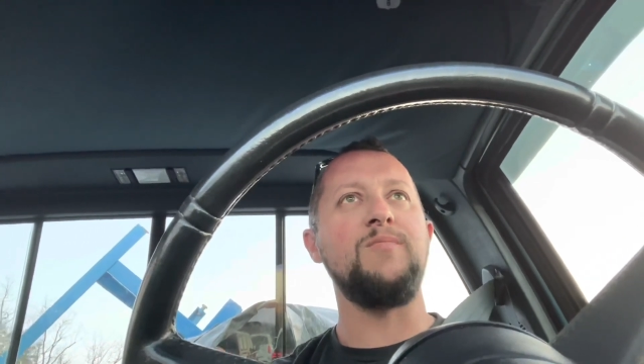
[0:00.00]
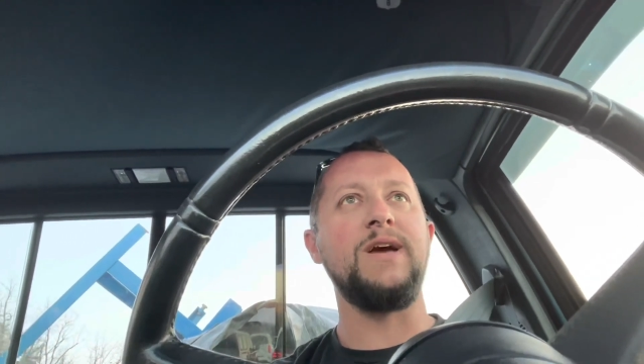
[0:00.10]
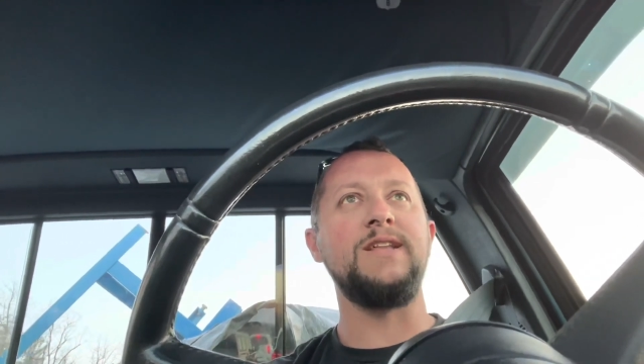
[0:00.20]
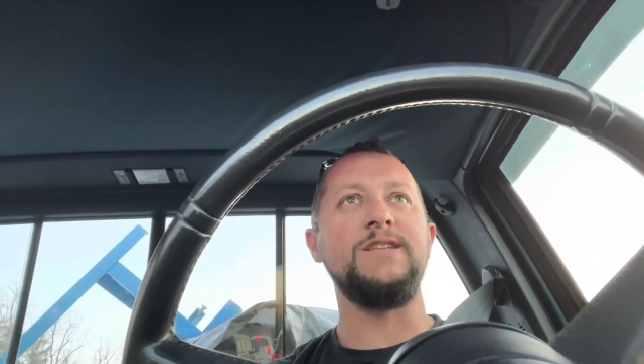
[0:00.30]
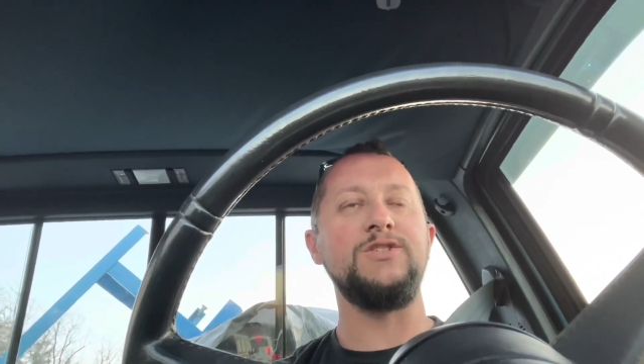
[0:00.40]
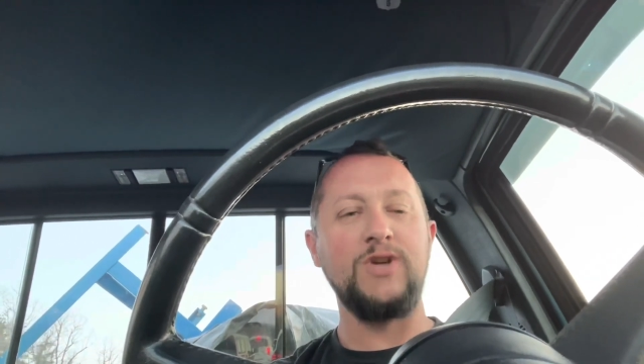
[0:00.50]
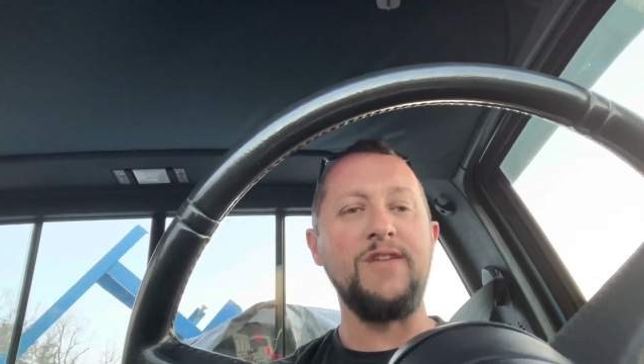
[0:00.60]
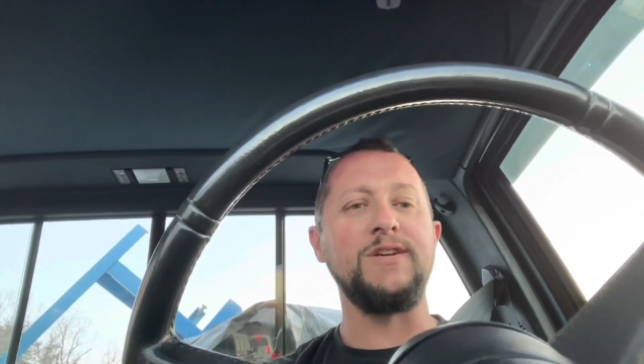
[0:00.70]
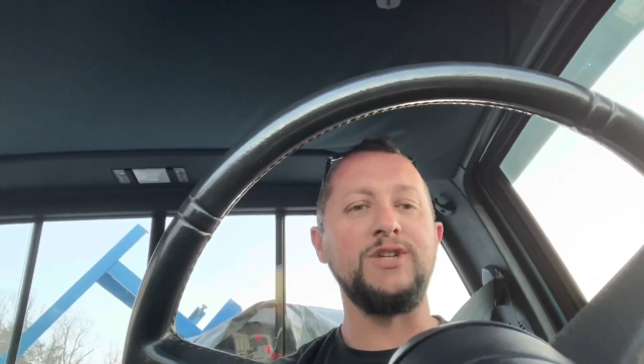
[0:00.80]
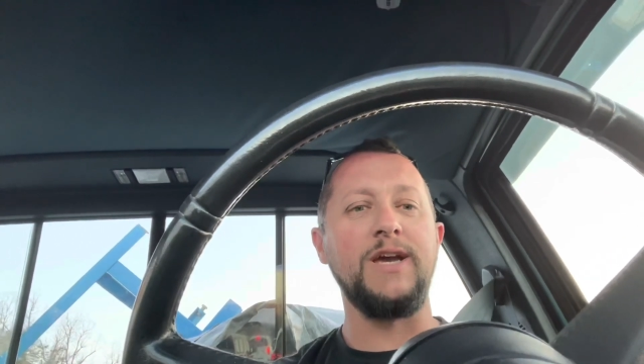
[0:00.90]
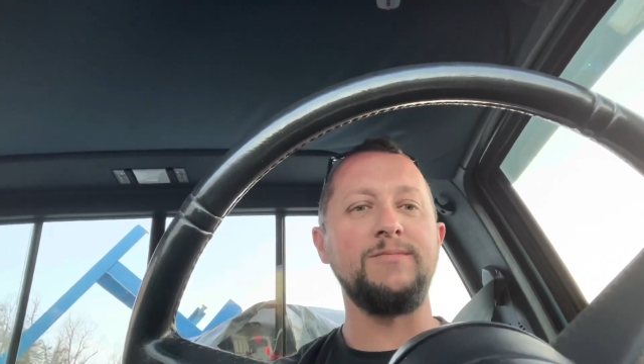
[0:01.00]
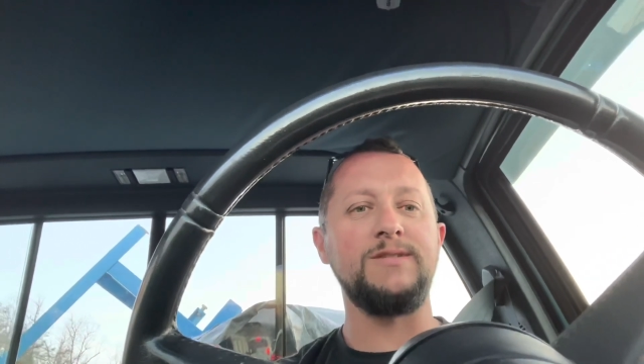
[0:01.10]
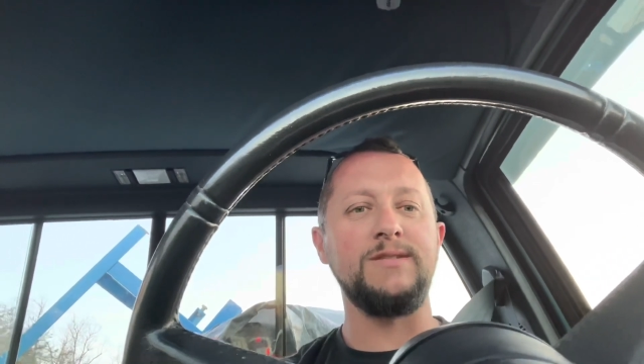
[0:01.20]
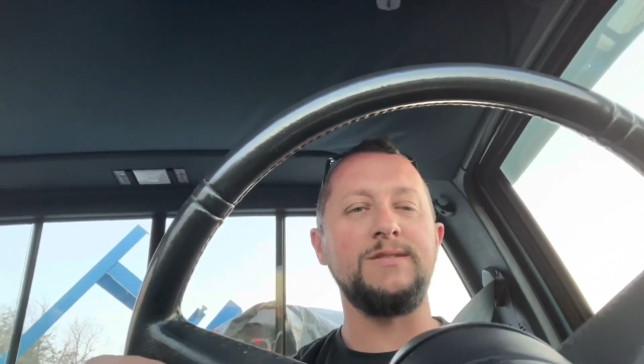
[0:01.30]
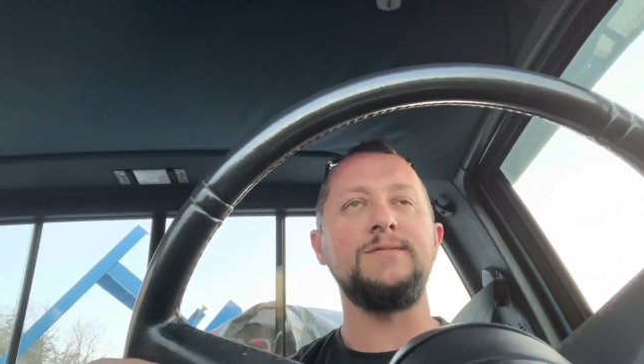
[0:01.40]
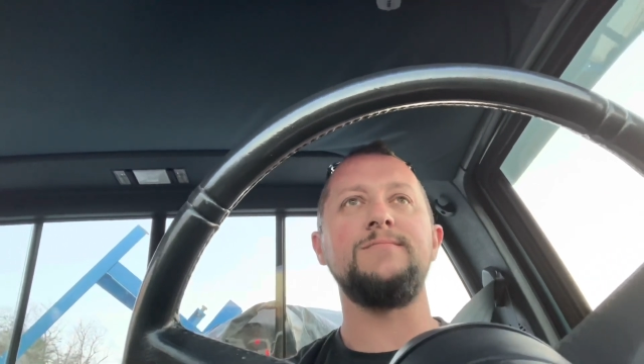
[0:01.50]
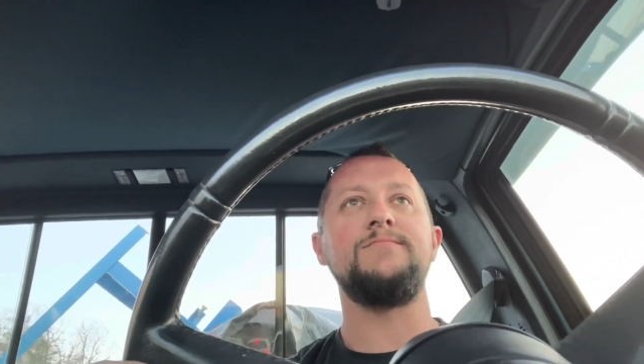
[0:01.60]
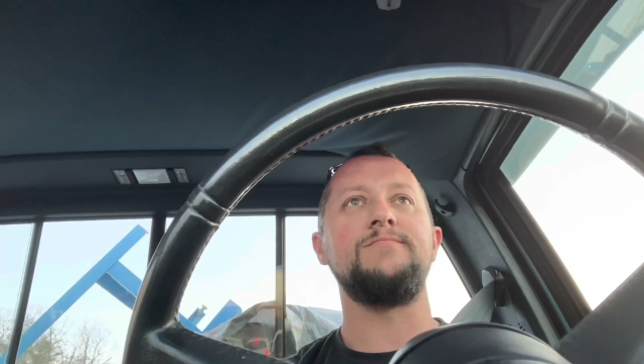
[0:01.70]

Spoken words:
been in these traffic jams since